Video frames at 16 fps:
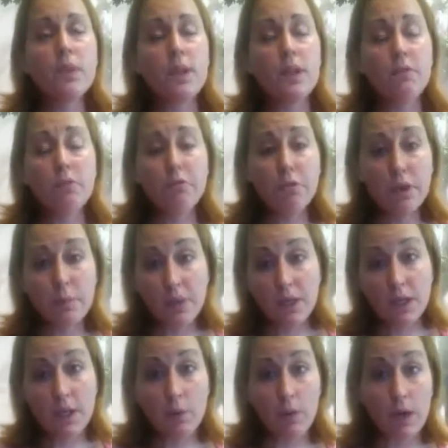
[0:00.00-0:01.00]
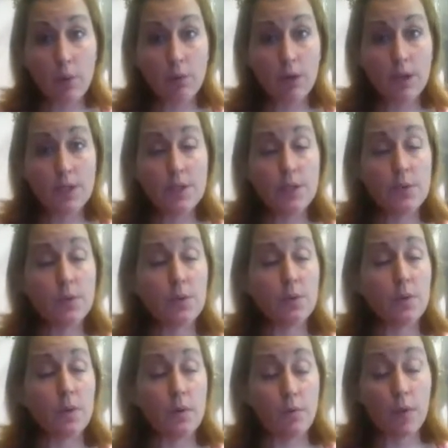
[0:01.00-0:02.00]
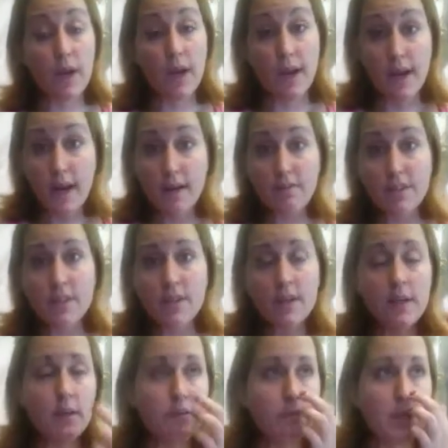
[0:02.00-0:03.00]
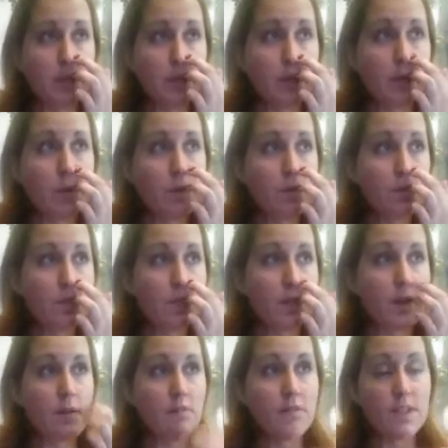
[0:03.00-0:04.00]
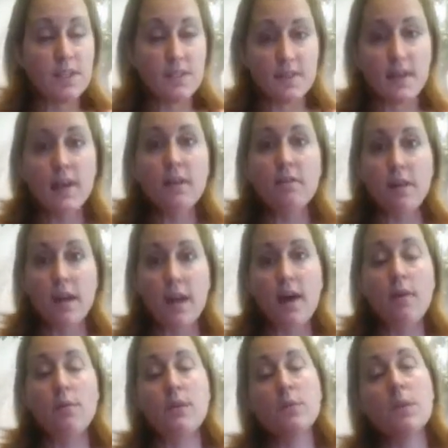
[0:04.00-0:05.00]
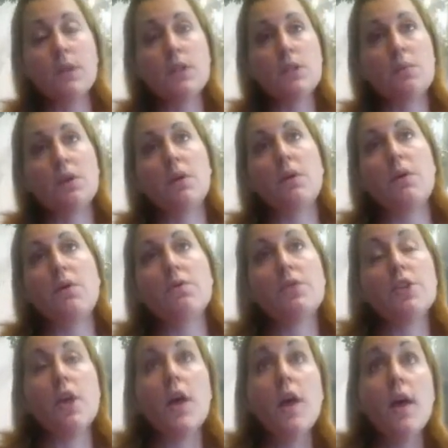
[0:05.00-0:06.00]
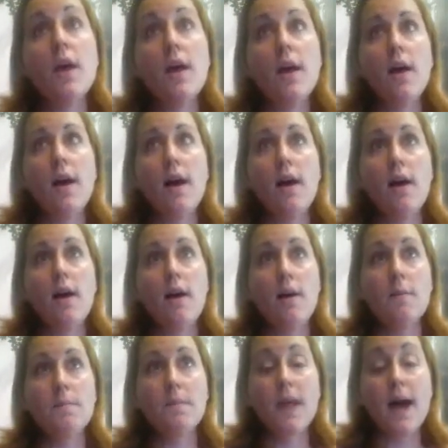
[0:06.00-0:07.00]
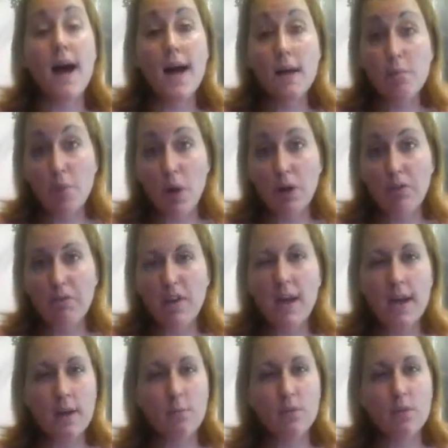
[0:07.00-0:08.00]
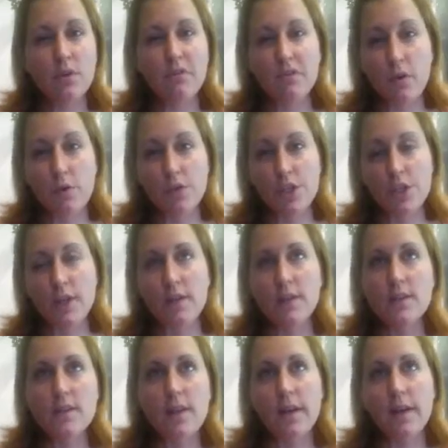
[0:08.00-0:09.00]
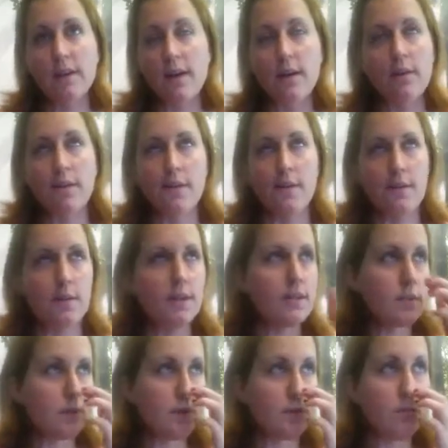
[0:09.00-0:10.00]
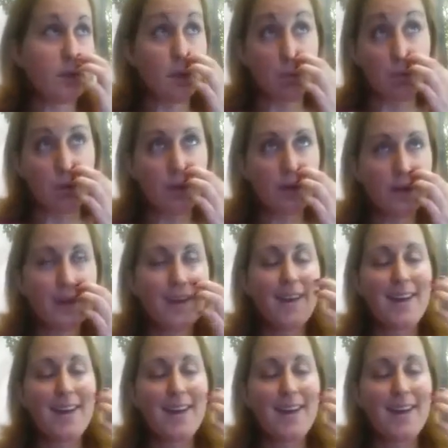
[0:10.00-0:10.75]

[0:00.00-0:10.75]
at the very beginning when I had this idea of being a coach and this sign that I was meant to be a coach, I bought the Handbook of Coaching. It's like, I don't know, it's a big book.